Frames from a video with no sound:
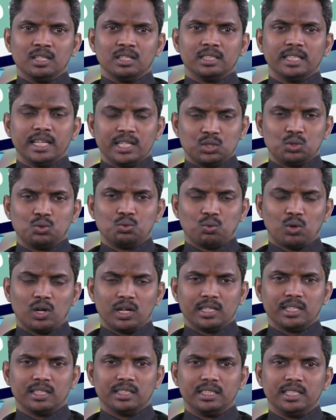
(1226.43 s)
That's
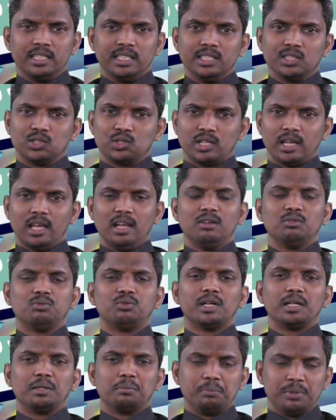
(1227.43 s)
what the self
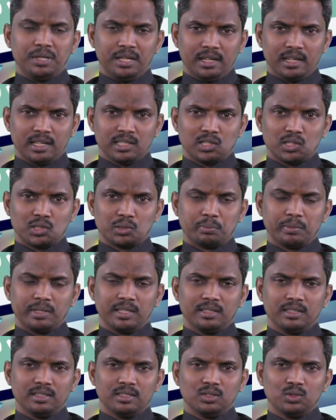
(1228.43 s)
and peer
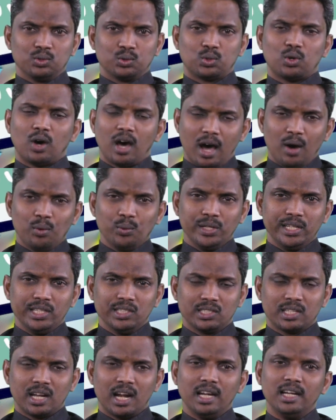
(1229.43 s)
assessment. So how it
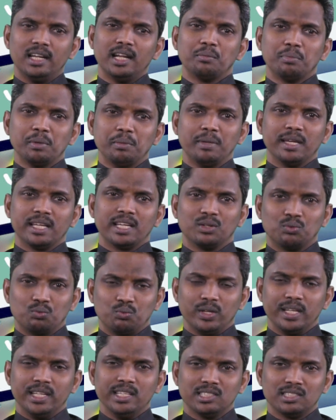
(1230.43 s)
is done? Let me make it
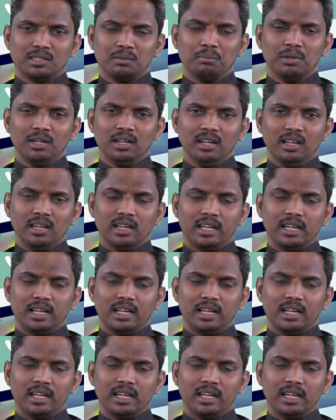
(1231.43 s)
very simple.